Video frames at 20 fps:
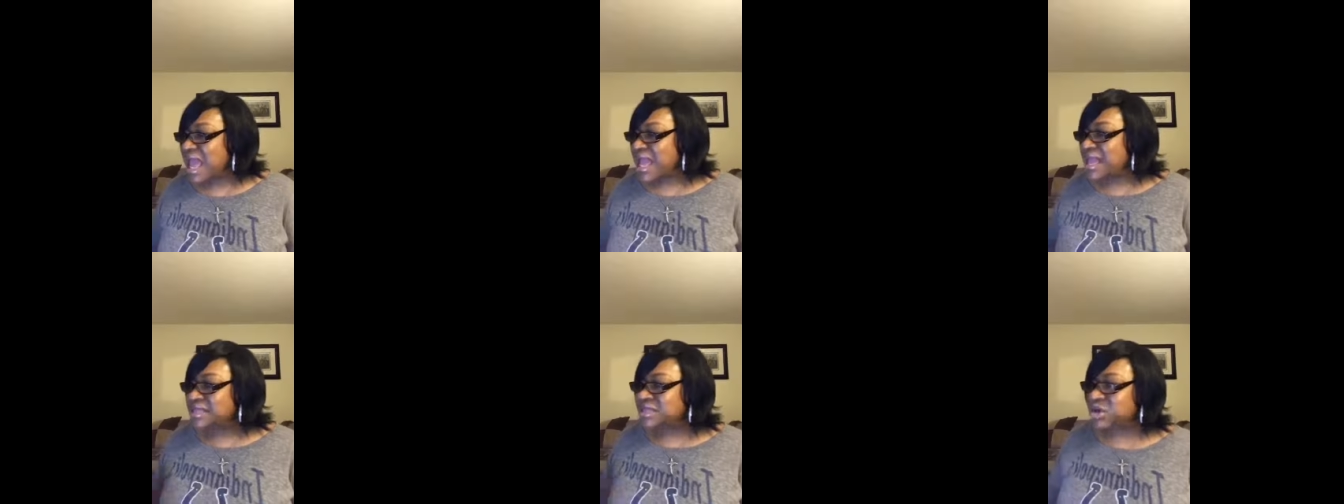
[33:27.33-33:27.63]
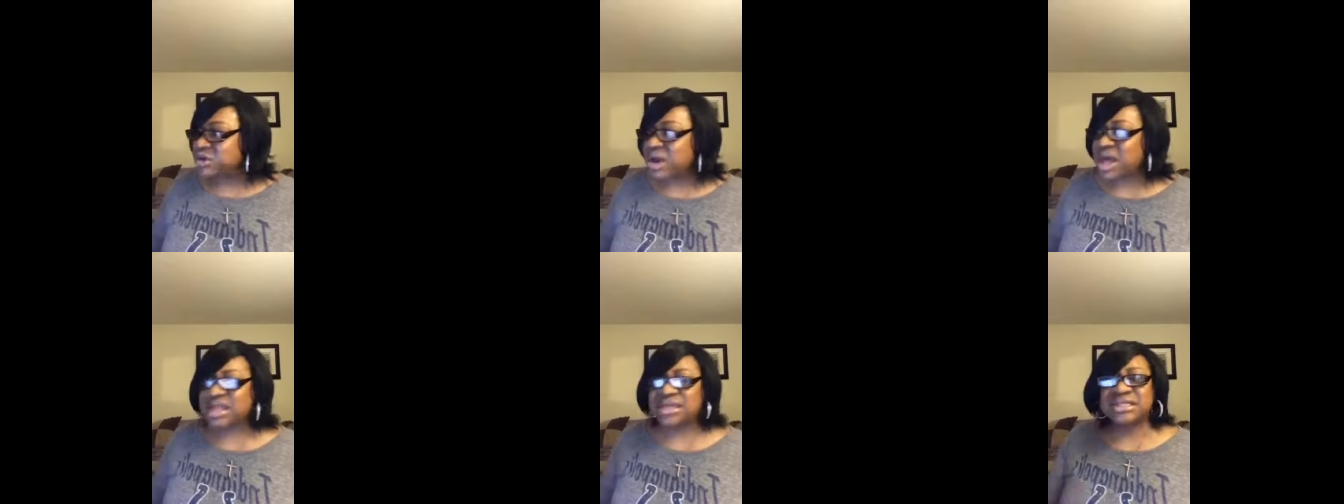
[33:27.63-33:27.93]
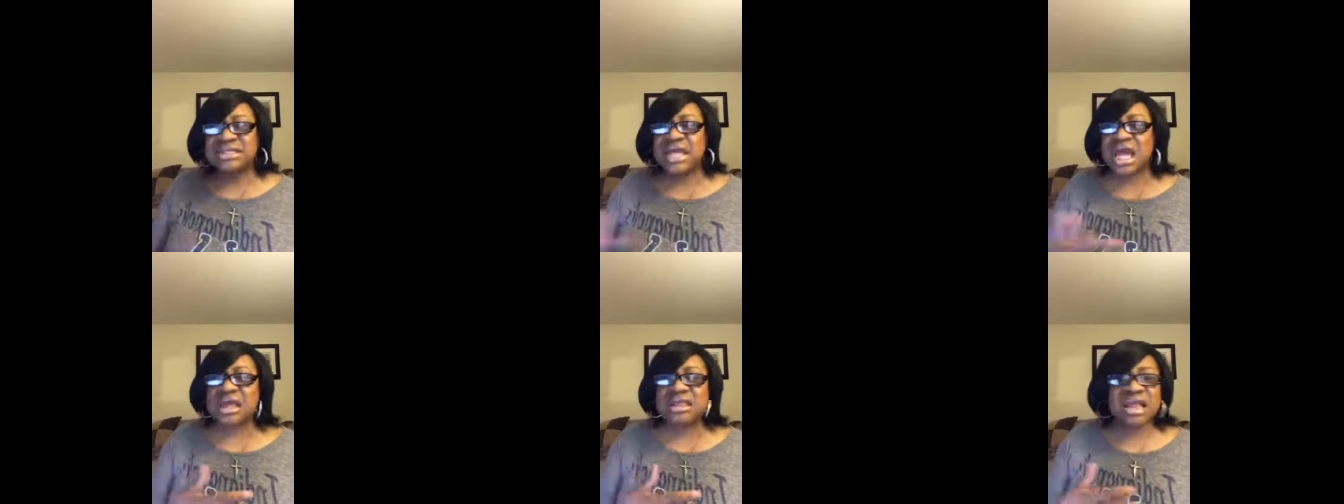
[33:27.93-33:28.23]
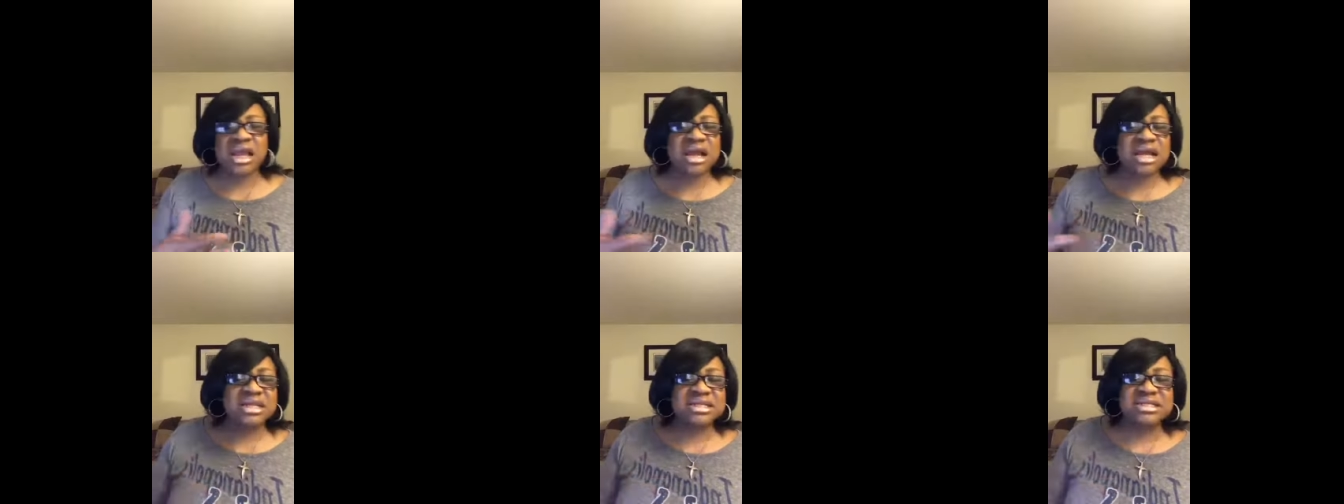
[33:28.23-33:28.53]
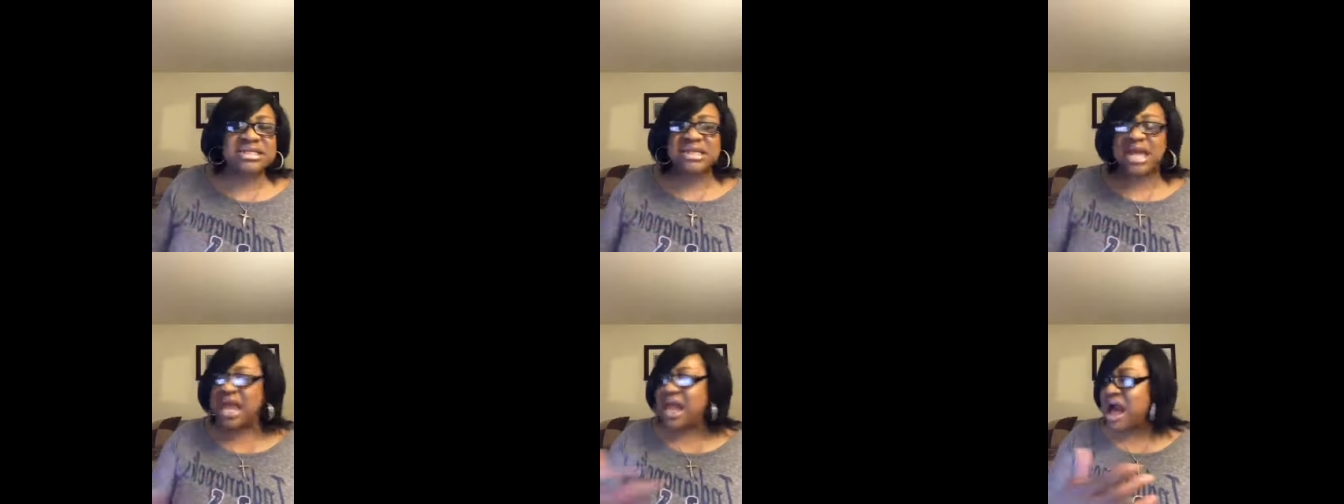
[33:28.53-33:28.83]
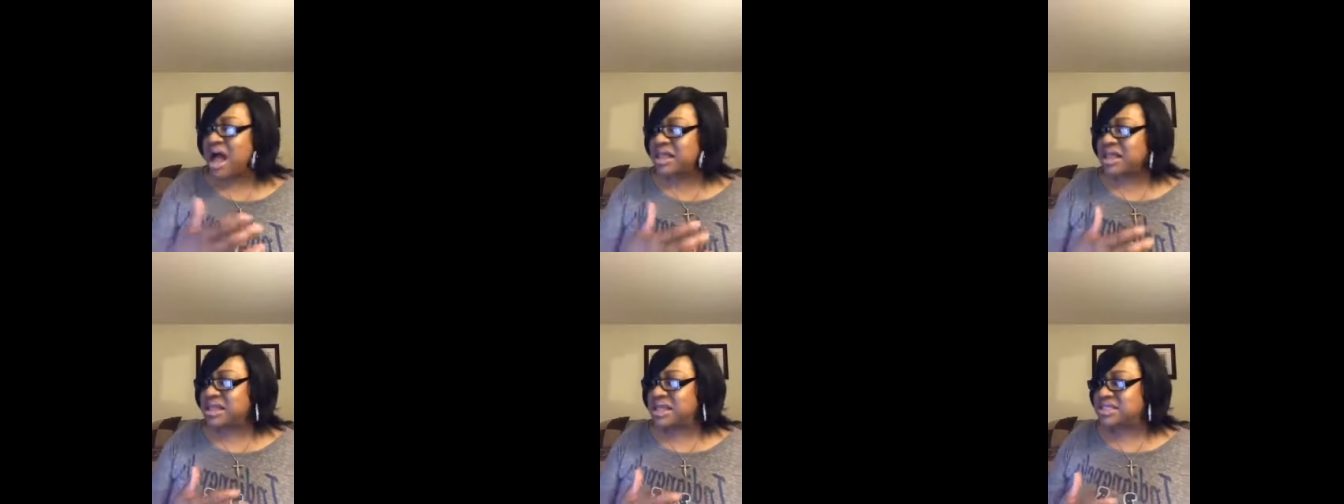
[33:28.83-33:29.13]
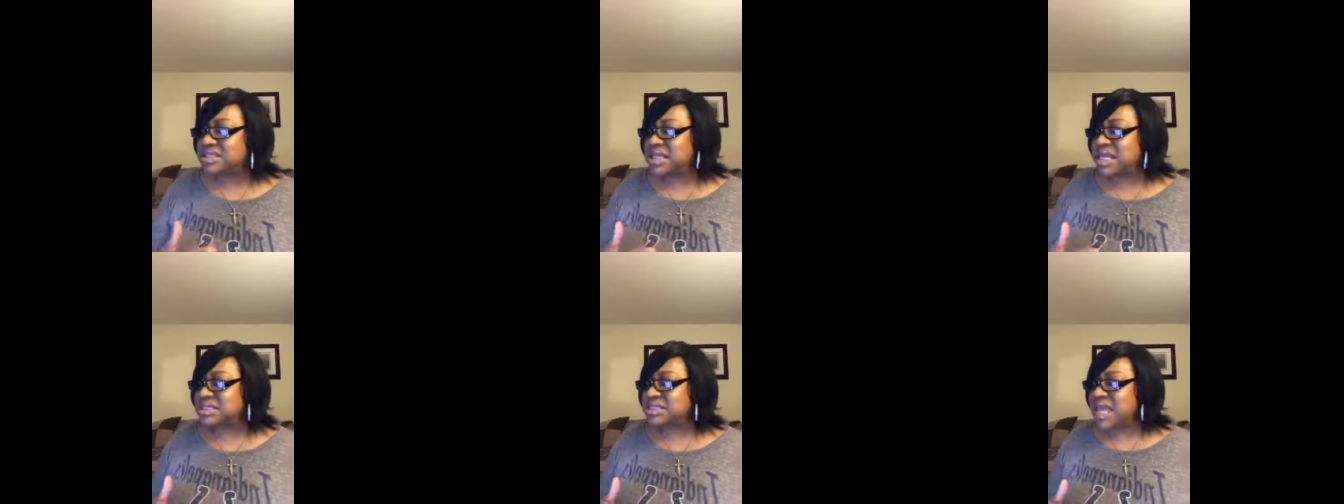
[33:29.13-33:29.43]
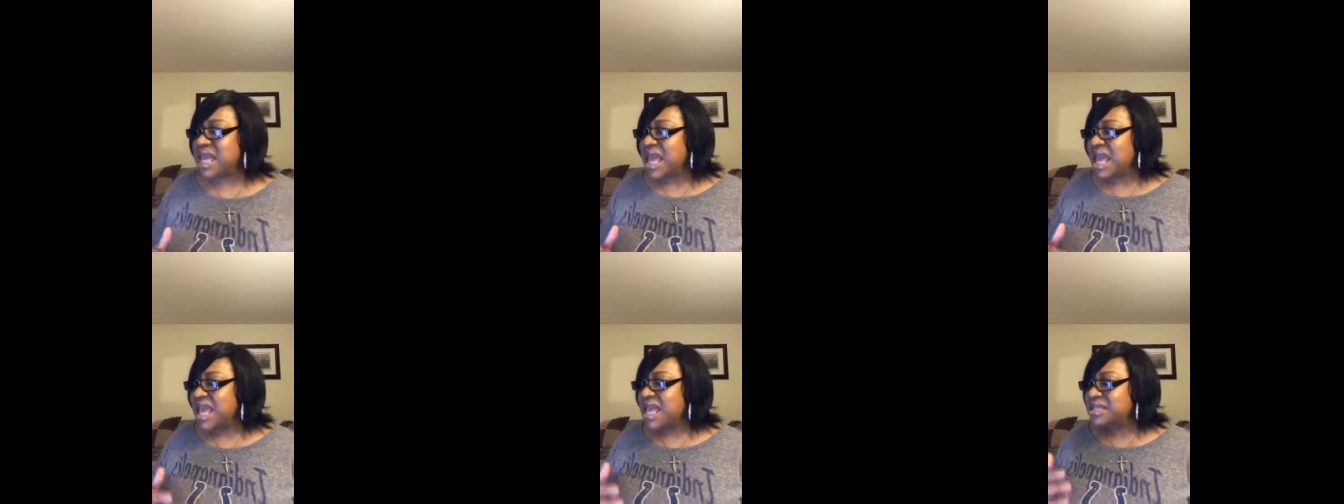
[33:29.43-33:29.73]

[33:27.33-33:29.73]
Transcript: You're going to say, they're going to say all of these things.